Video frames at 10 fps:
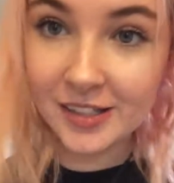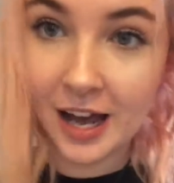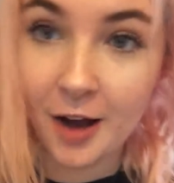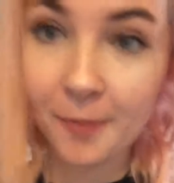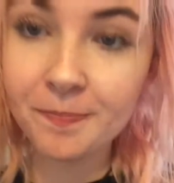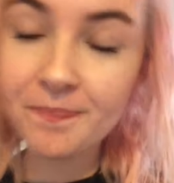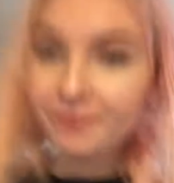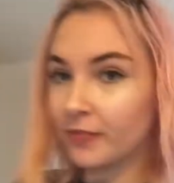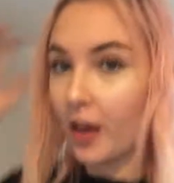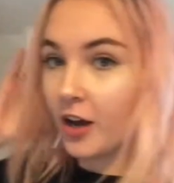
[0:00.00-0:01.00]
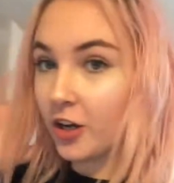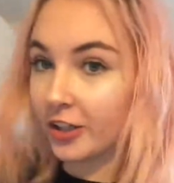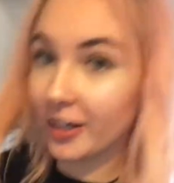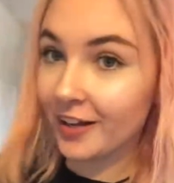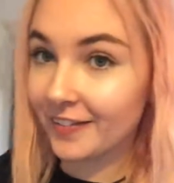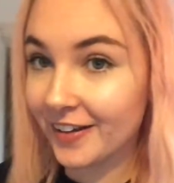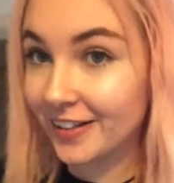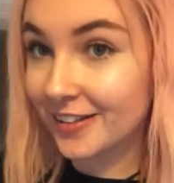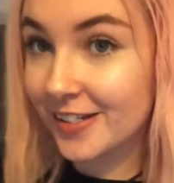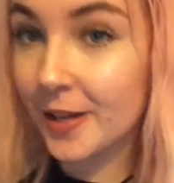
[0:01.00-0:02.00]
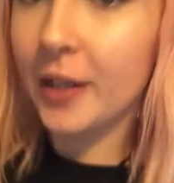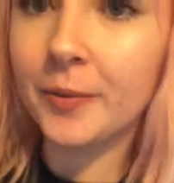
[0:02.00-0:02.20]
town, looking like this.